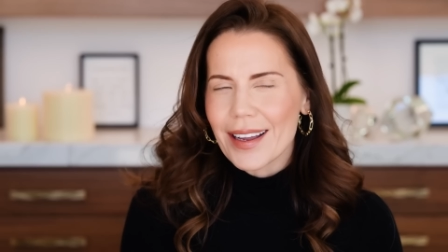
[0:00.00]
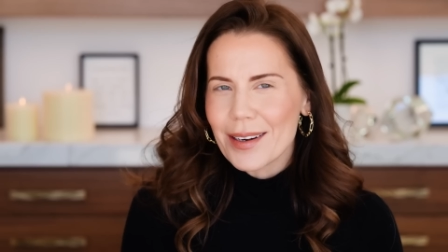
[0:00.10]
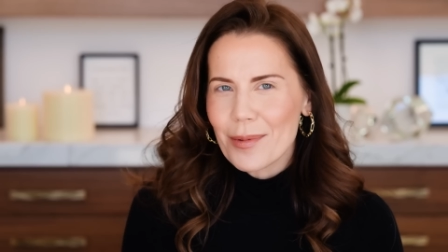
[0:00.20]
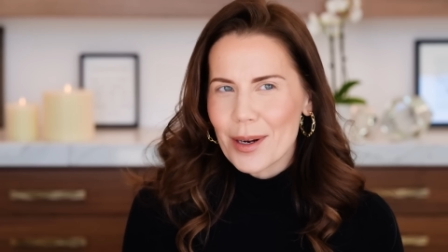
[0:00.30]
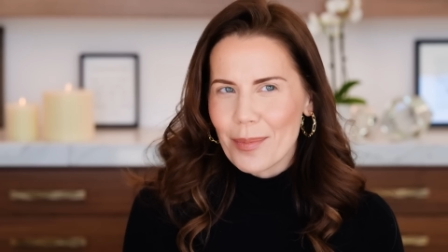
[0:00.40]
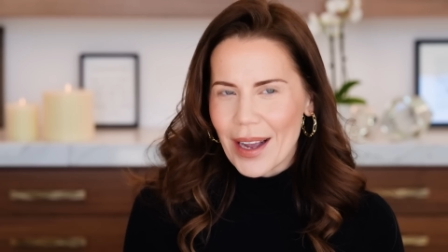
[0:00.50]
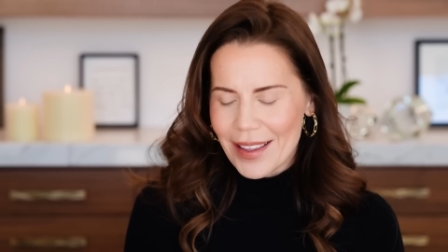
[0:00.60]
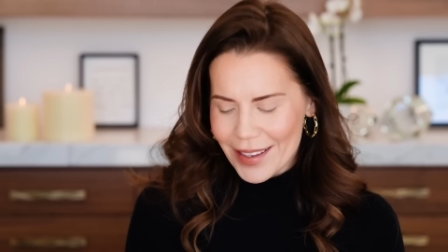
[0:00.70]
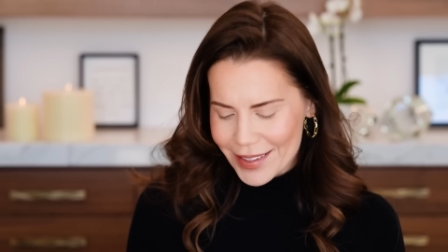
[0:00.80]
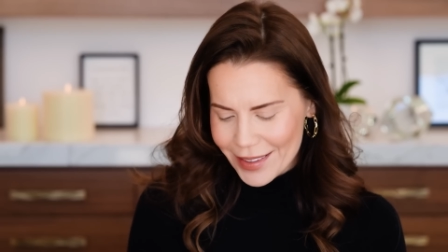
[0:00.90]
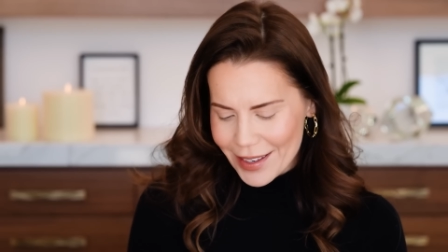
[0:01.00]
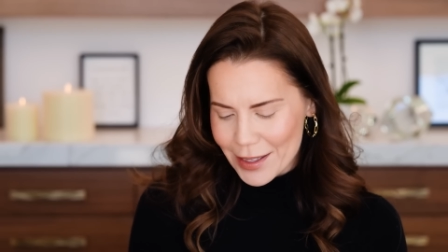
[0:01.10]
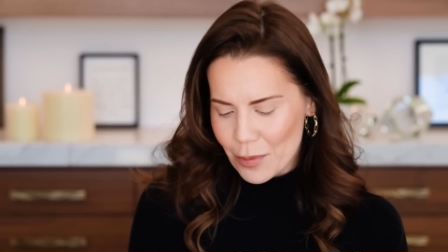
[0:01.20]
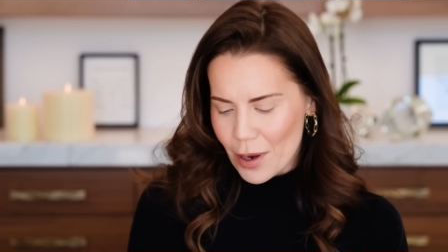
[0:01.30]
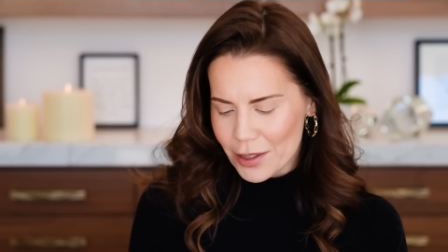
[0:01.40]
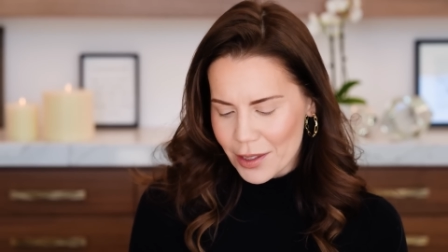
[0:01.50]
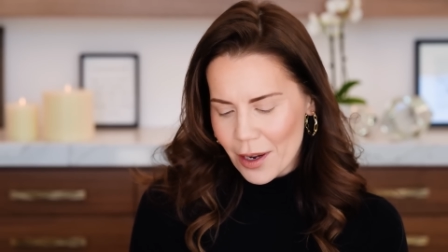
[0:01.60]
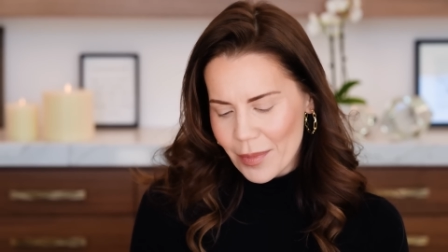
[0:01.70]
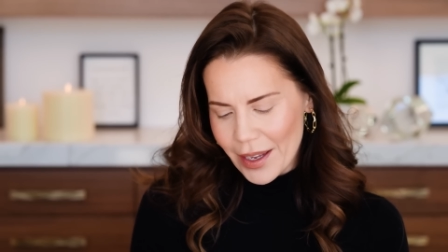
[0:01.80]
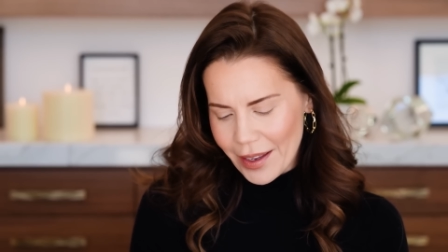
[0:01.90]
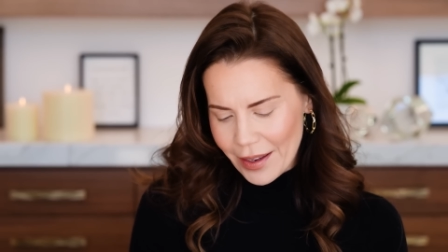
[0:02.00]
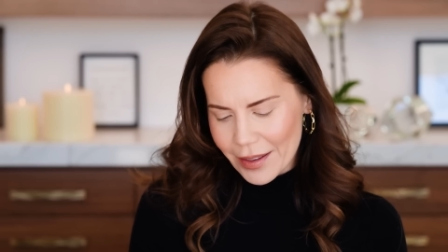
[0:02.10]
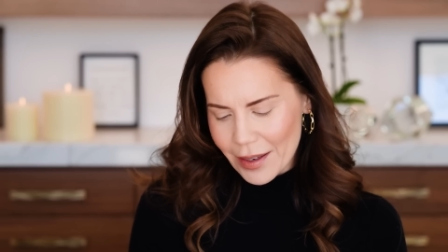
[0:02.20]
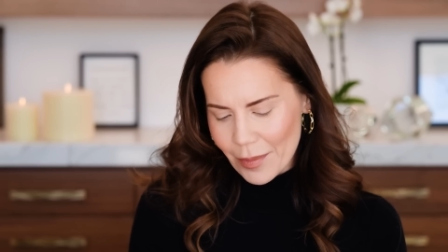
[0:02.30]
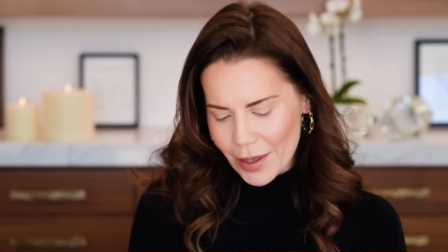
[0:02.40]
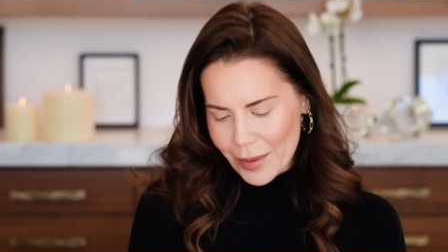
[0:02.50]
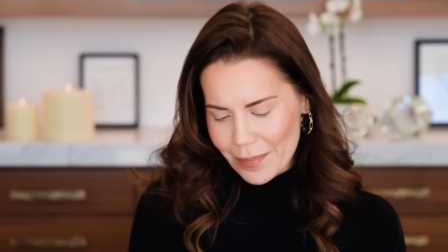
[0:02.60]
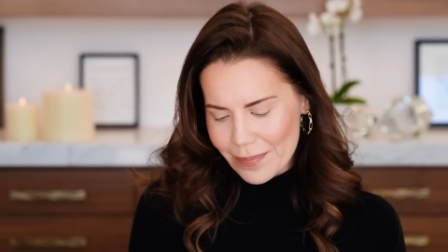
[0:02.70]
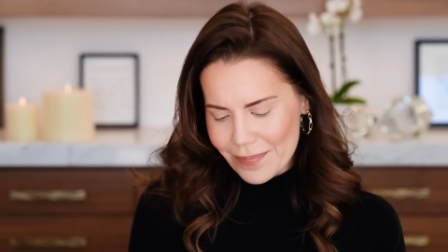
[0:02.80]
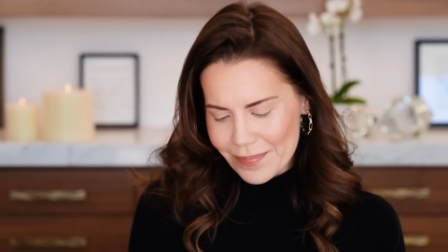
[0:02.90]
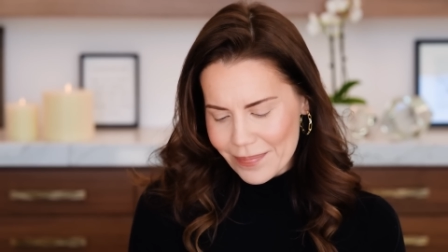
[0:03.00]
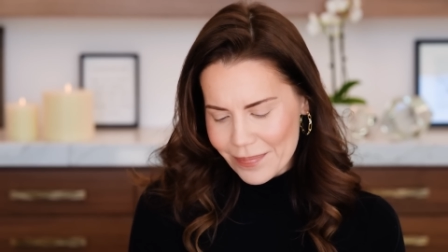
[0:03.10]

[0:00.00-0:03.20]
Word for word: I didn't want to buy this, and then I swatched it on my hand and I'm like, mm.